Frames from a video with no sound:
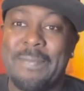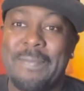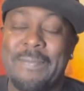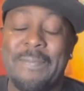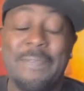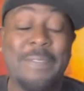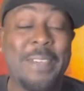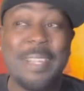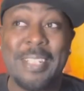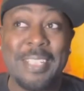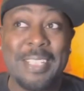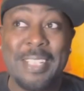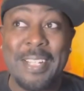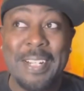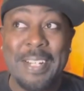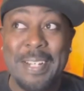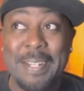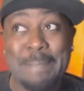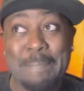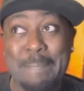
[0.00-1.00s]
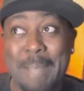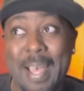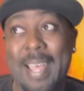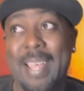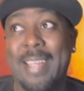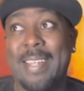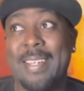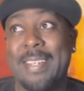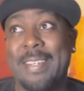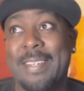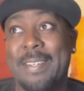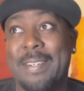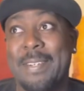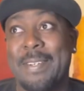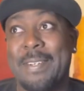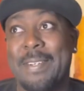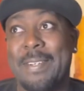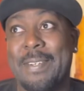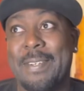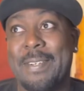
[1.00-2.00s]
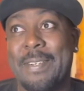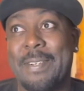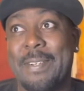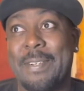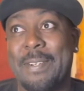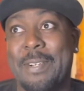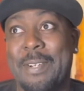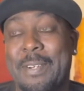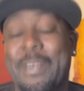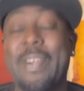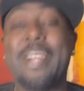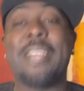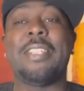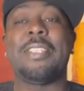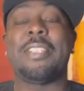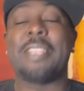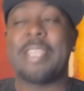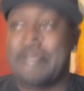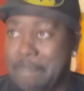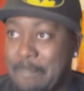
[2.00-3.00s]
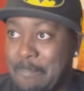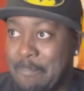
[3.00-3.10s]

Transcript: Feels good, man. Crazy.